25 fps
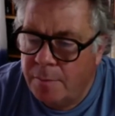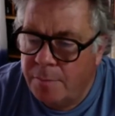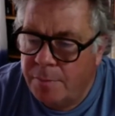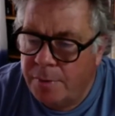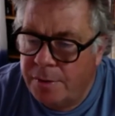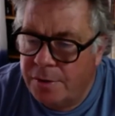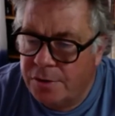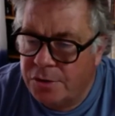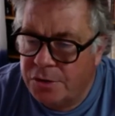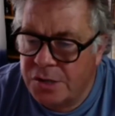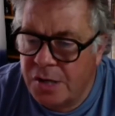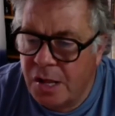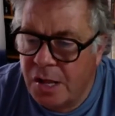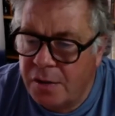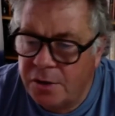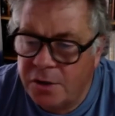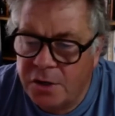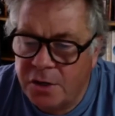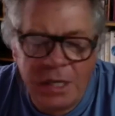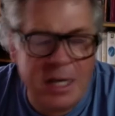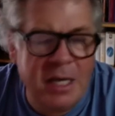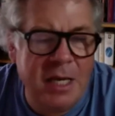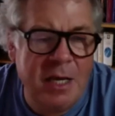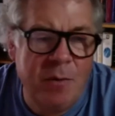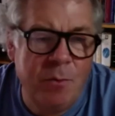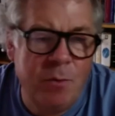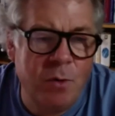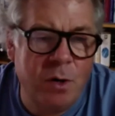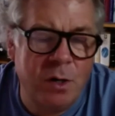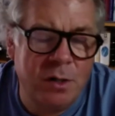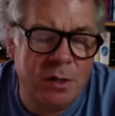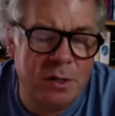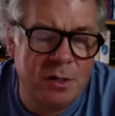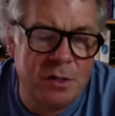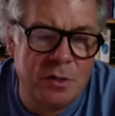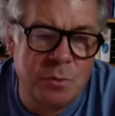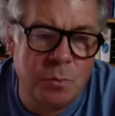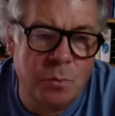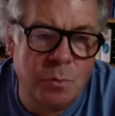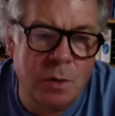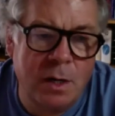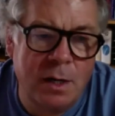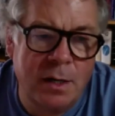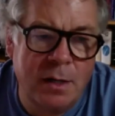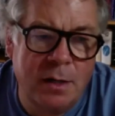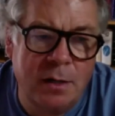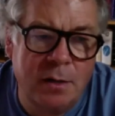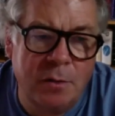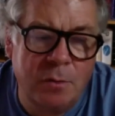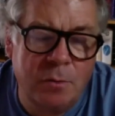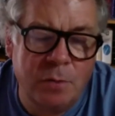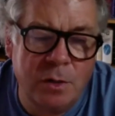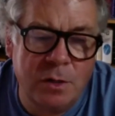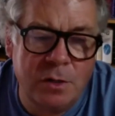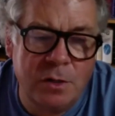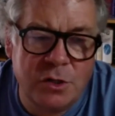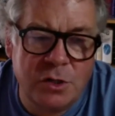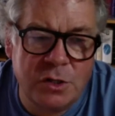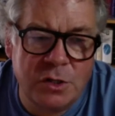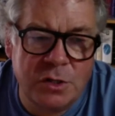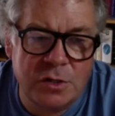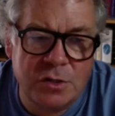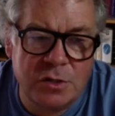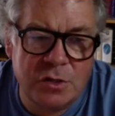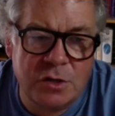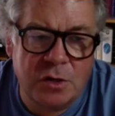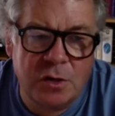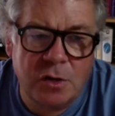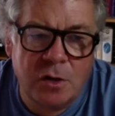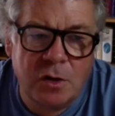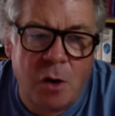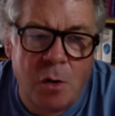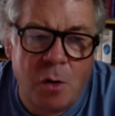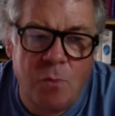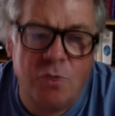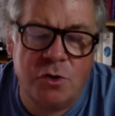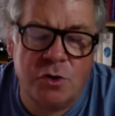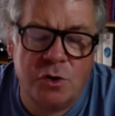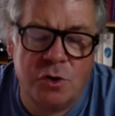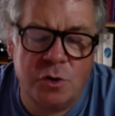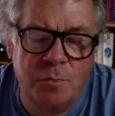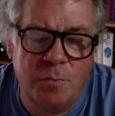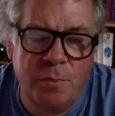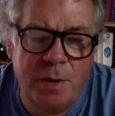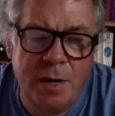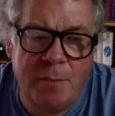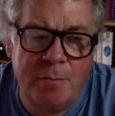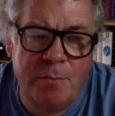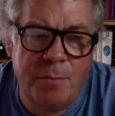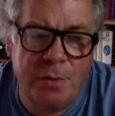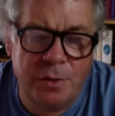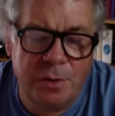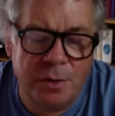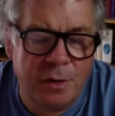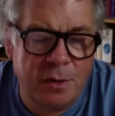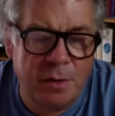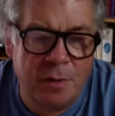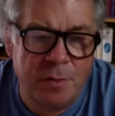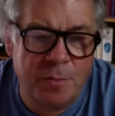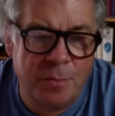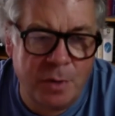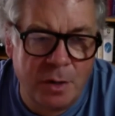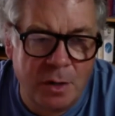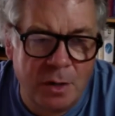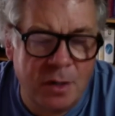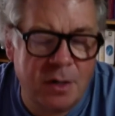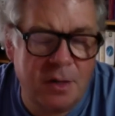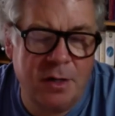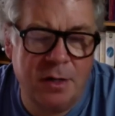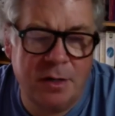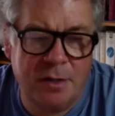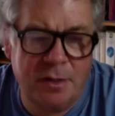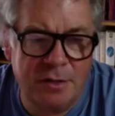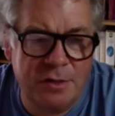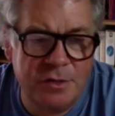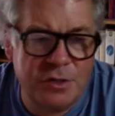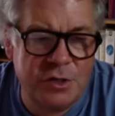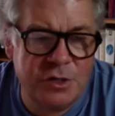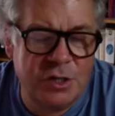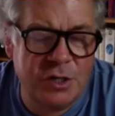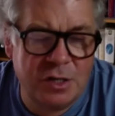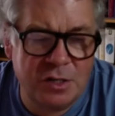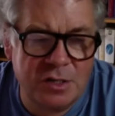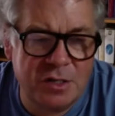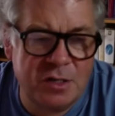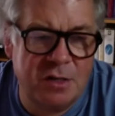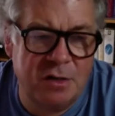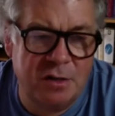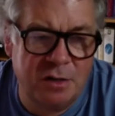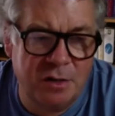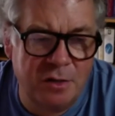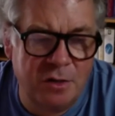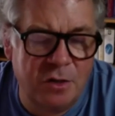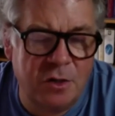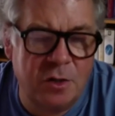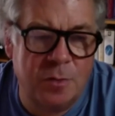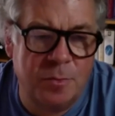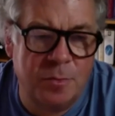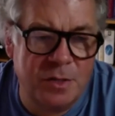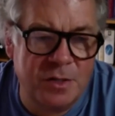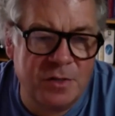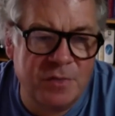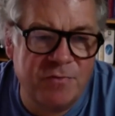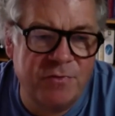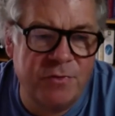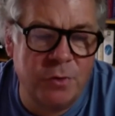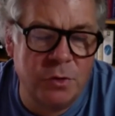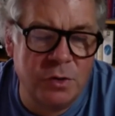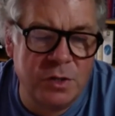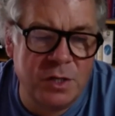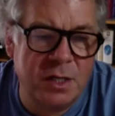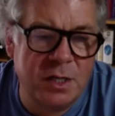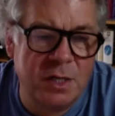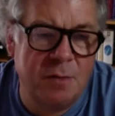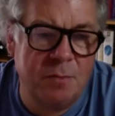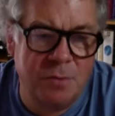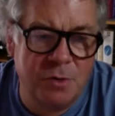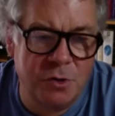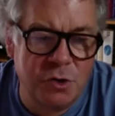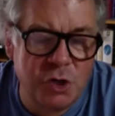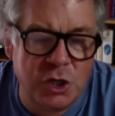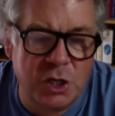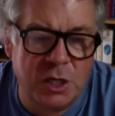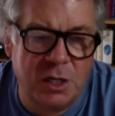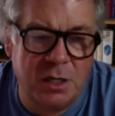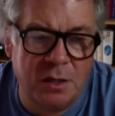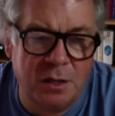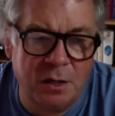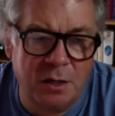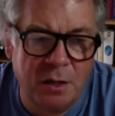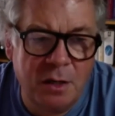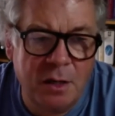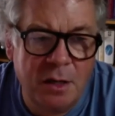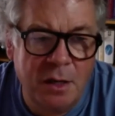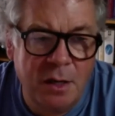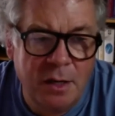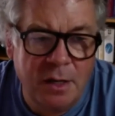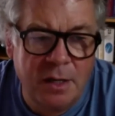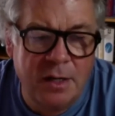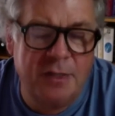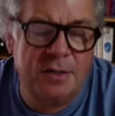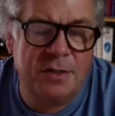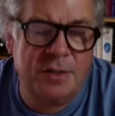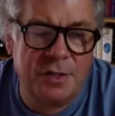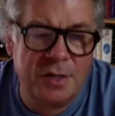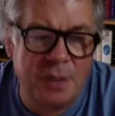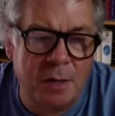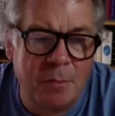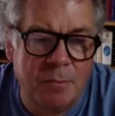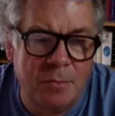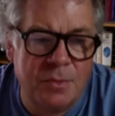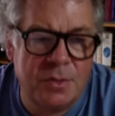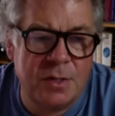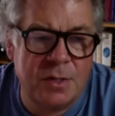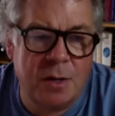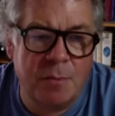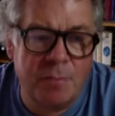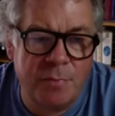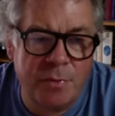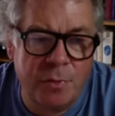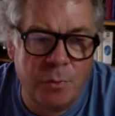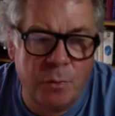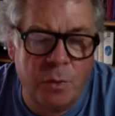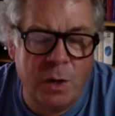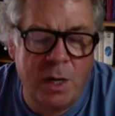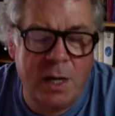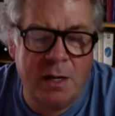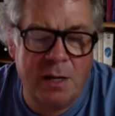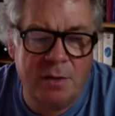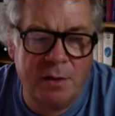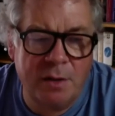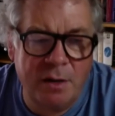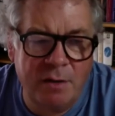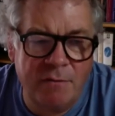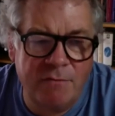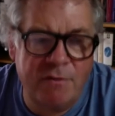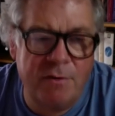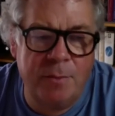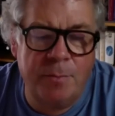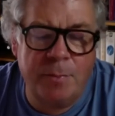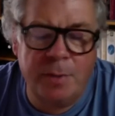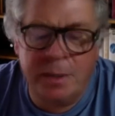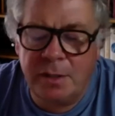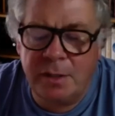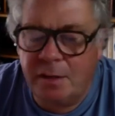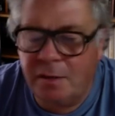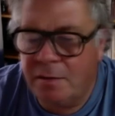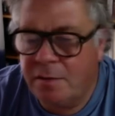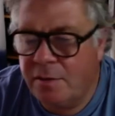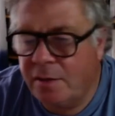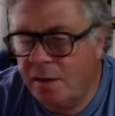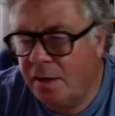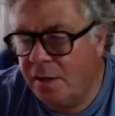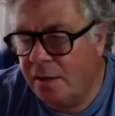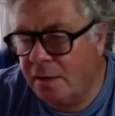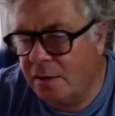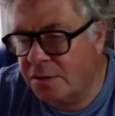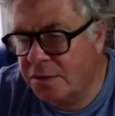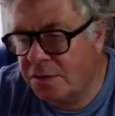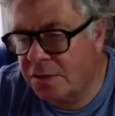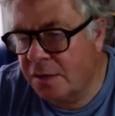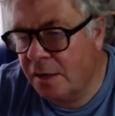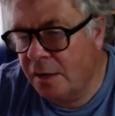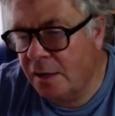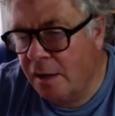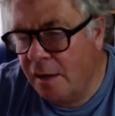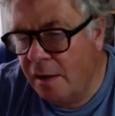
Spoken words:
But there's another key one as well, which is always remember that the market is just an enormous voting machine. It sums up the way that everybody thinks.